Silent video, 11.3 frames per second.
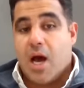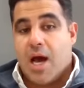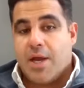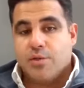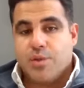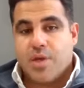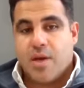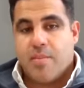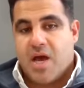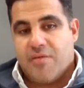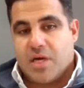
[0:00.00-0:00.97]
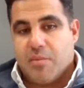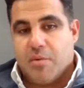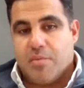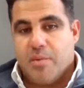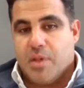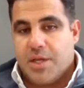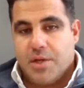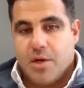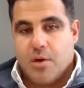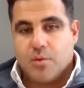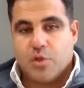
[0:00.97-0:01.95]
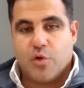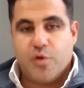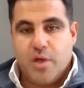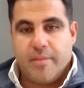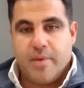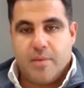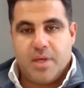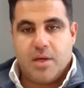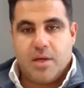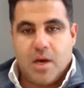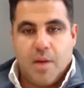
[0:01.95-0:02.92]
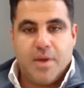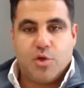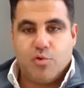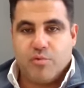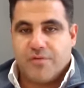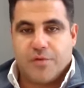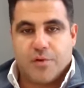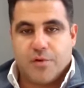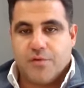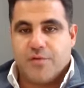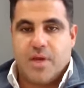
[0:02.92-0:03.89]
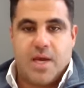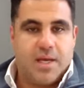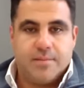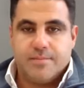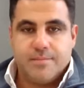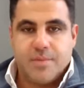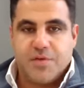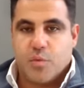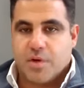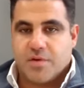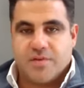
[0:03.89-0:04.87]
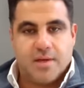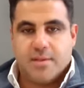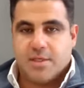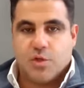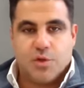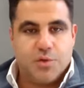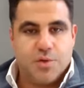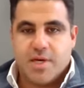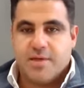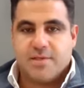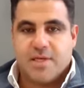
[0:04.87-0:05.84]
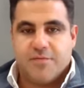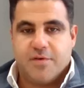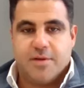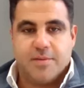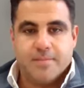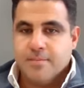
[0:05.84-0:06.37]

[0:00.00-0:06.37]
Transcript: I don't do them. I have a couple of people I know. So if you email me, I'll make you referrals. And if it works out, that's all you guys have fun.